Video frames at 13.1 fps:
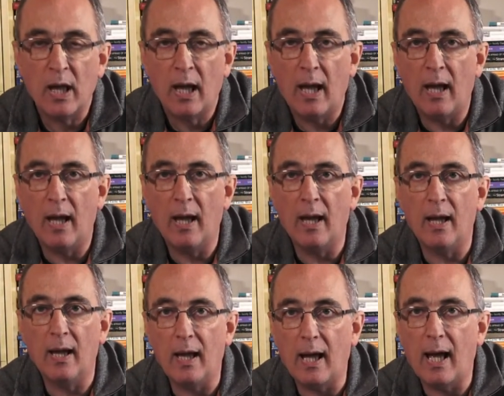a
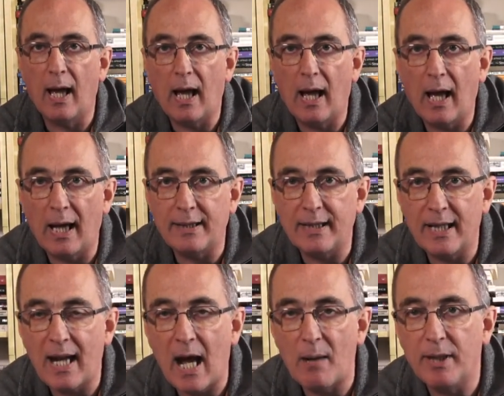
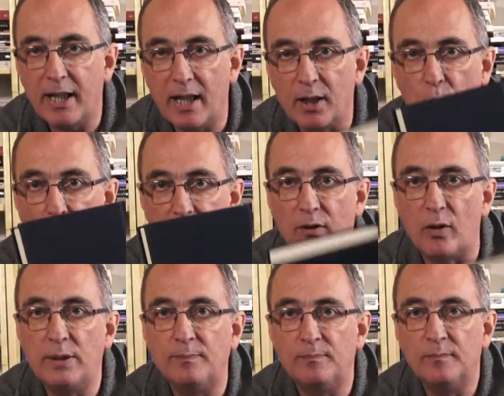dynamic
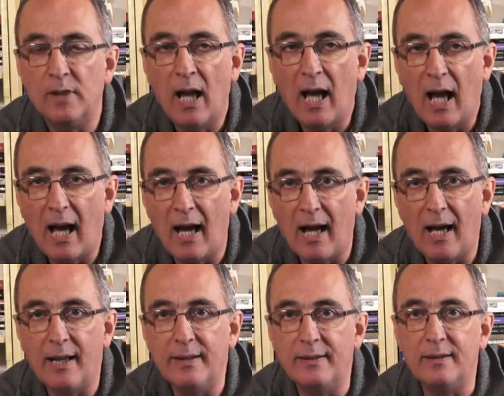equivalent,
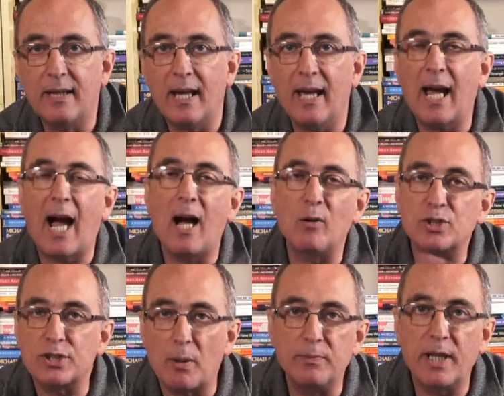and I'll
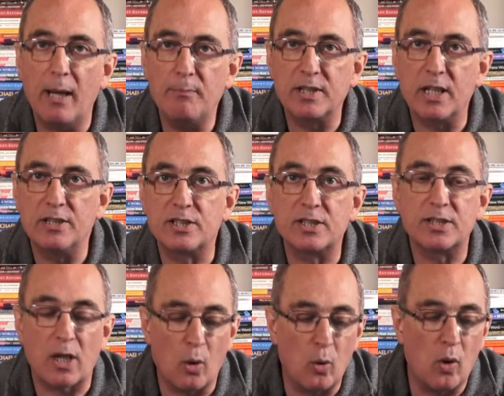sometimes
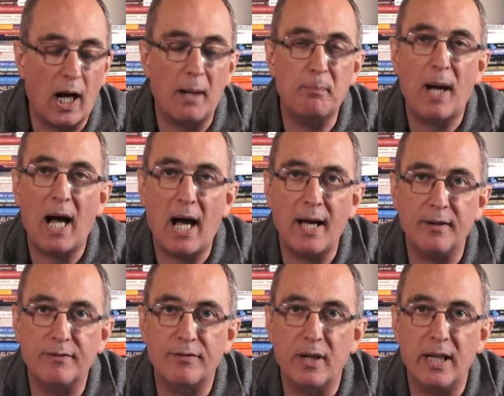consult a
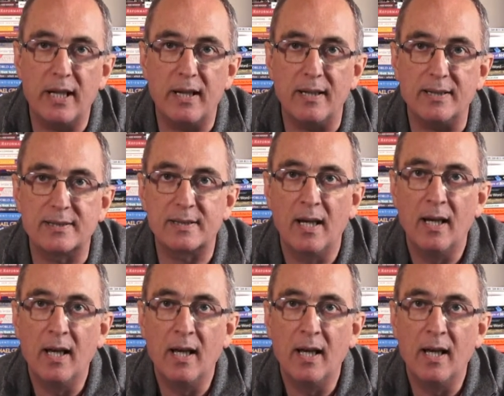paraphrase,